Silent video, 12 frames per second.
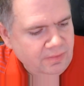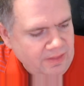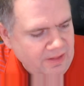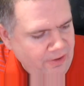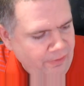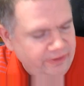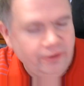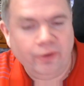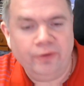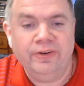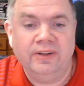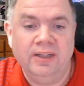When you're going
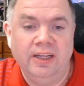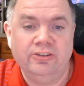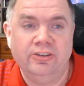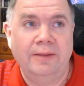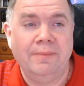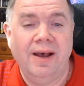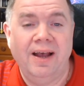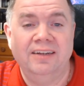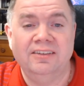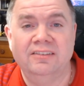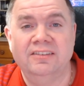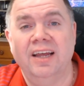for a collection like mine,
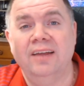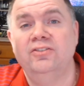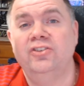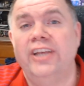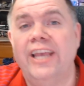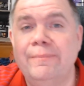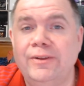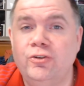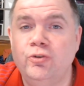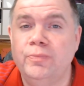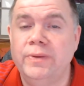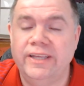sometimes you can't be
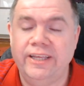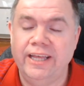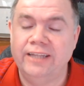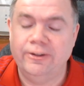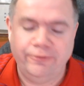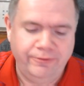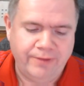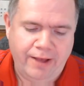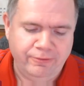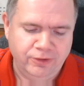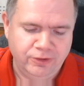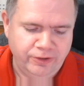too picky, as
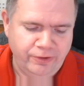I've learned over the